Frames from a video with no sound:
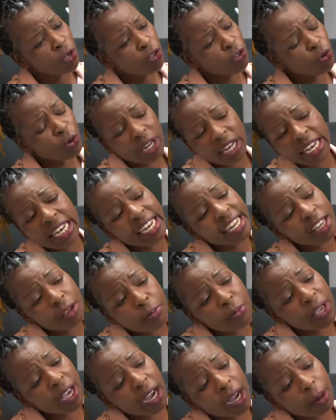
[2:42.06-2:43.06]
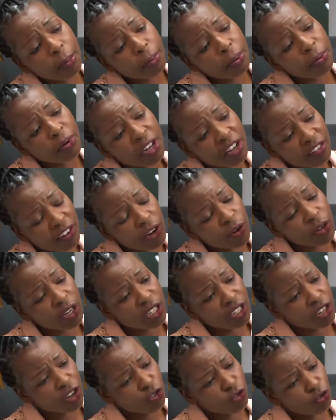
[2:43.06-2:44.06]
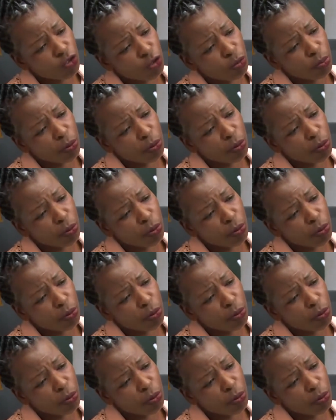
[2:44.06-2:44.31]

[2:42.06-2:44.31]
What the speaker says: you can link me up. Never know it izvozvo,